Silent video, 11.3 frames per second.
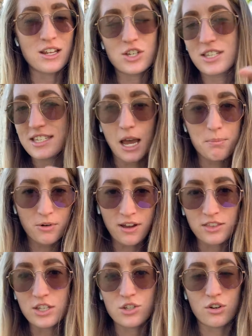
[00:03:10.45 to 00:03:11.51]
Just tap
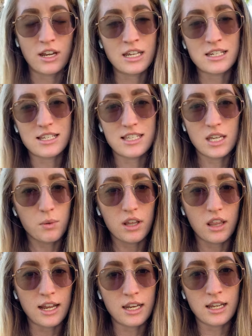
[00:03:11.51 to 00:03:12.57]
around the screen to see what
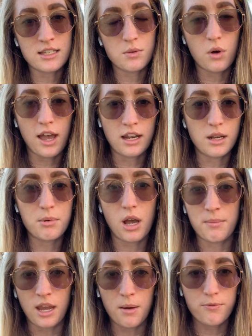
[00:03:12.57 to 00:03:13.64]
lightings will end up
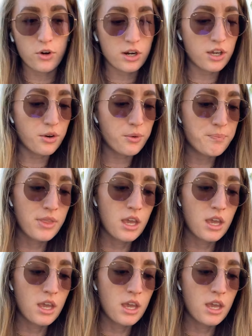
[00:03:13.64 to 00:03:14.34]
coming up for you.